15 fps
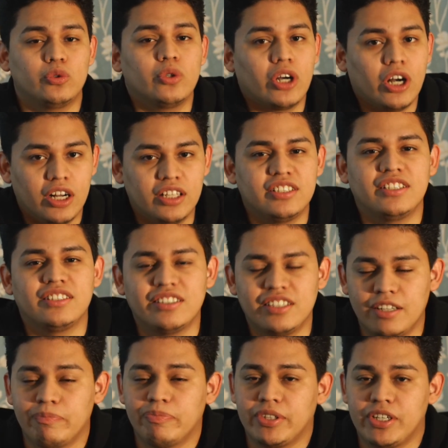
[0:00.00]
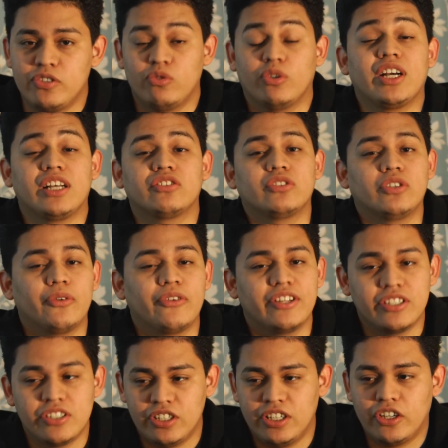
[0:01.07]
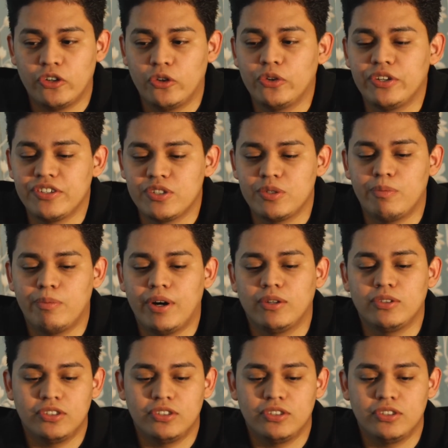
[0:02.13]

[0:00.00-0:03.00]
But yeah, that was my very first big purchase for audio.